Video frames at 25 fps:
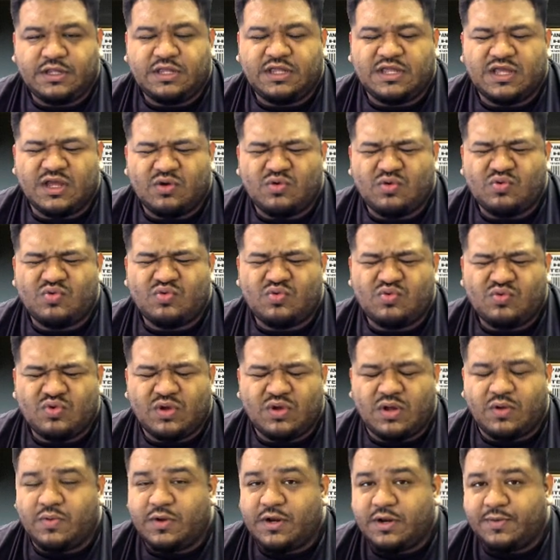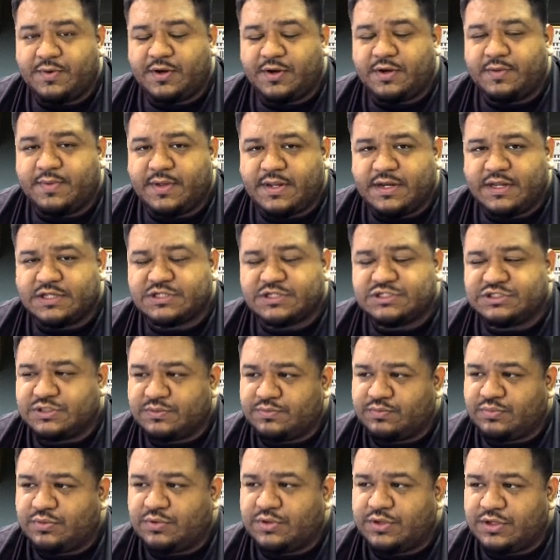Yo, what up, everybody?
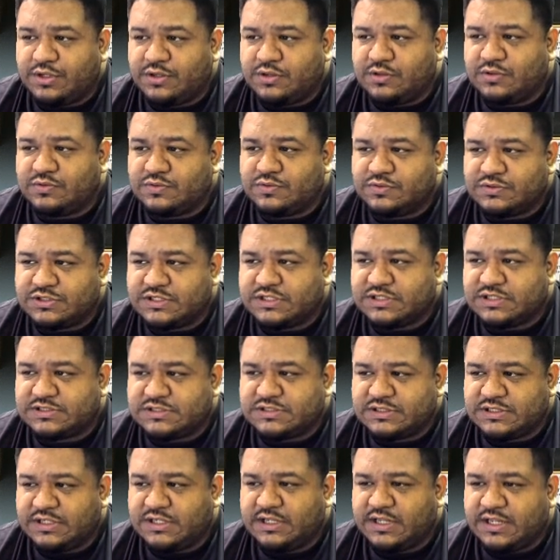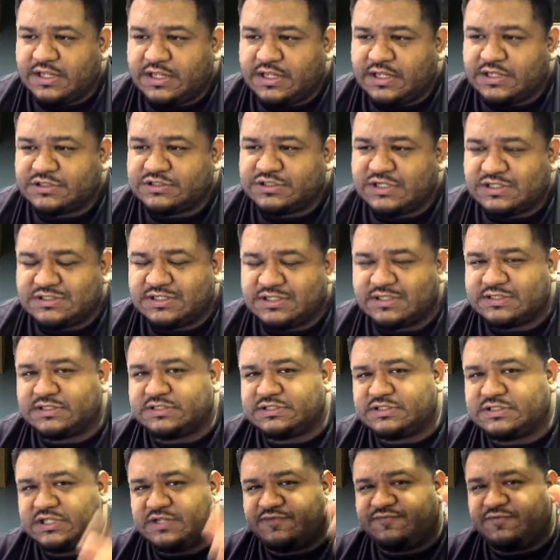It's your boy Uncle Jesse, and shouts
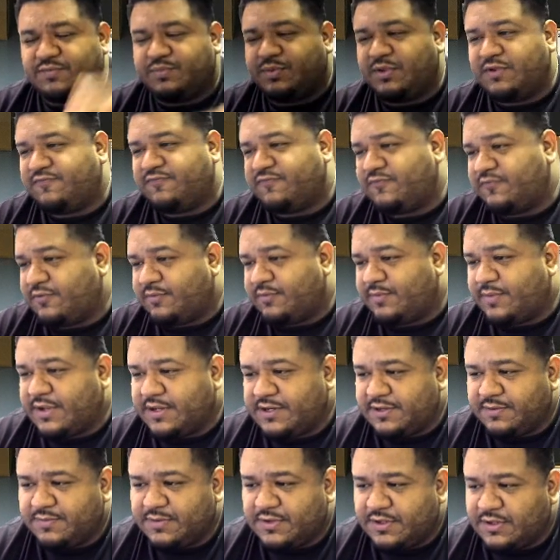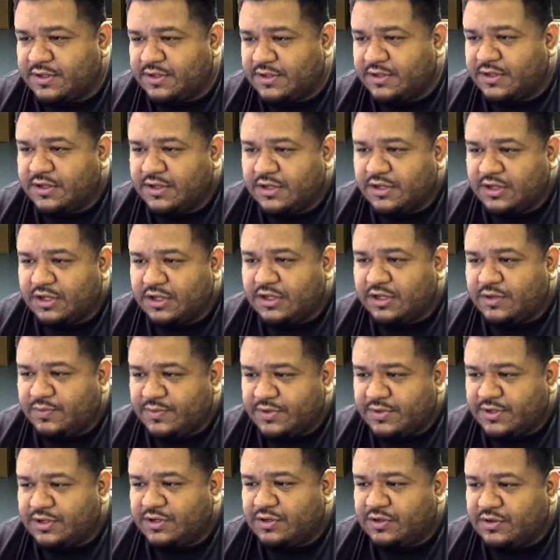out to Stevie P for reminding me.
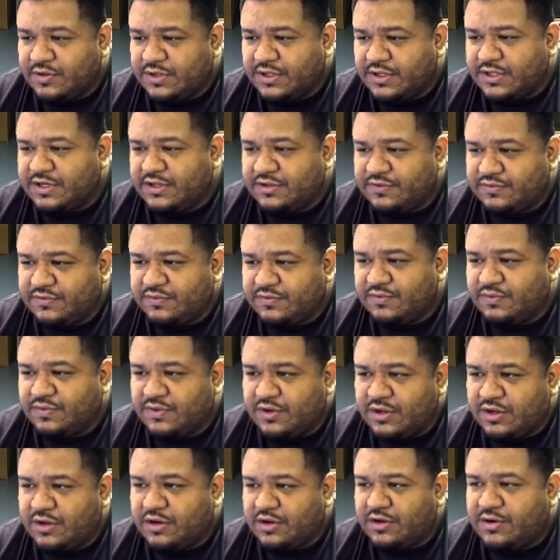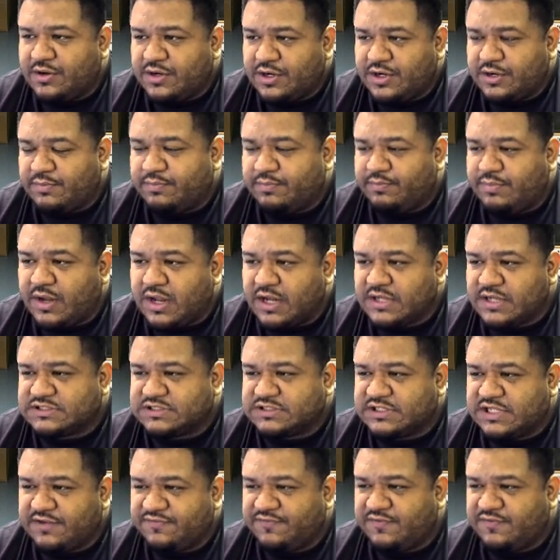Uh, we're gonna go ahead and do our
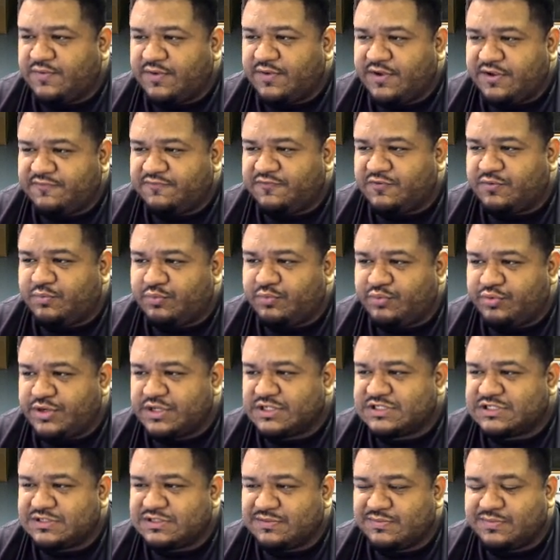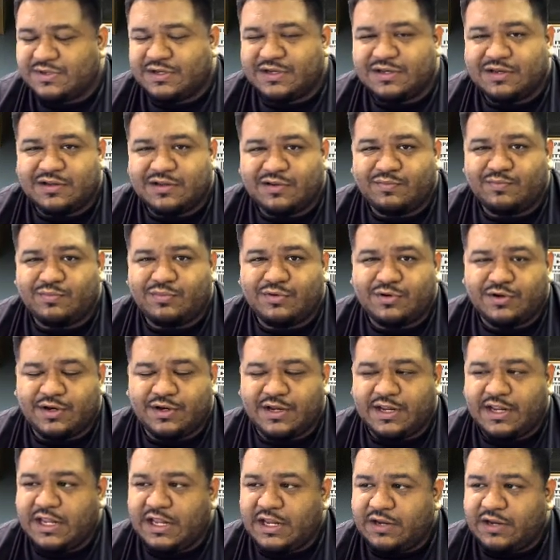box giveaway for Prizm
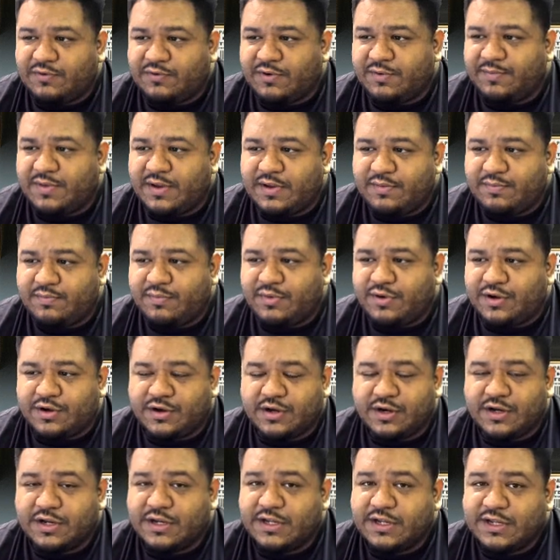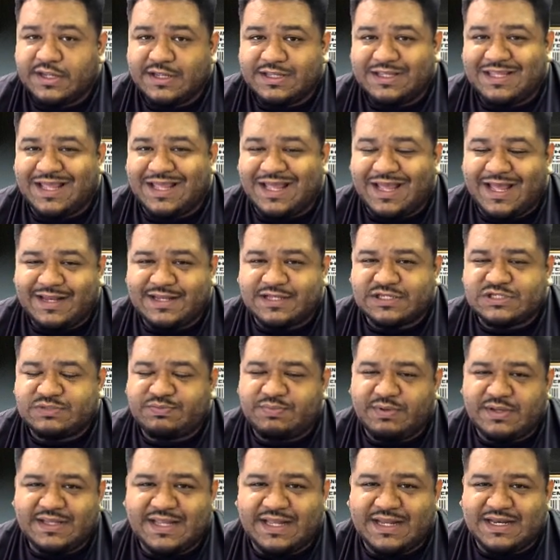number eight. Remember, you had to
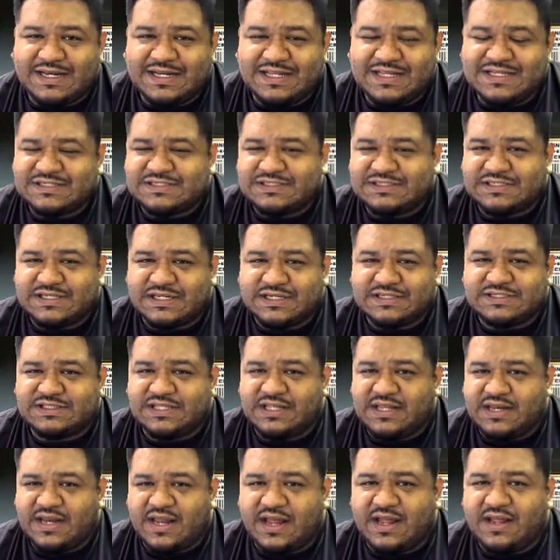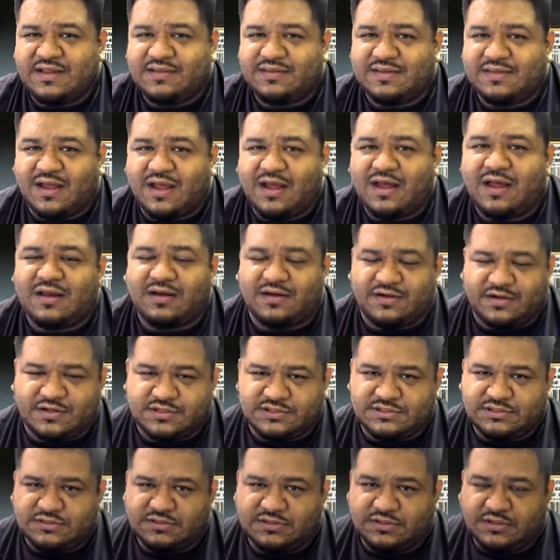spend at least sixty nine
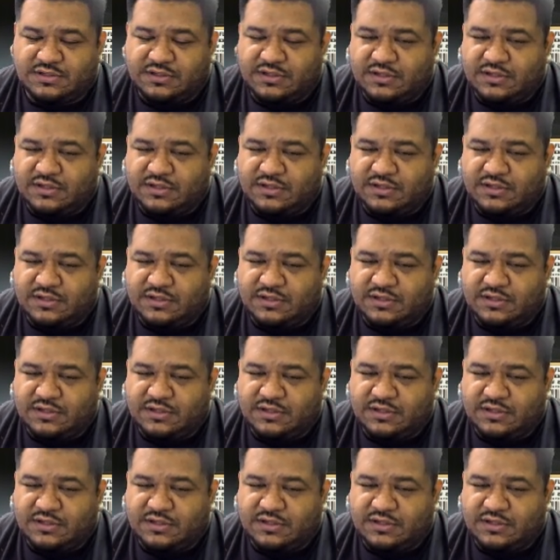dollars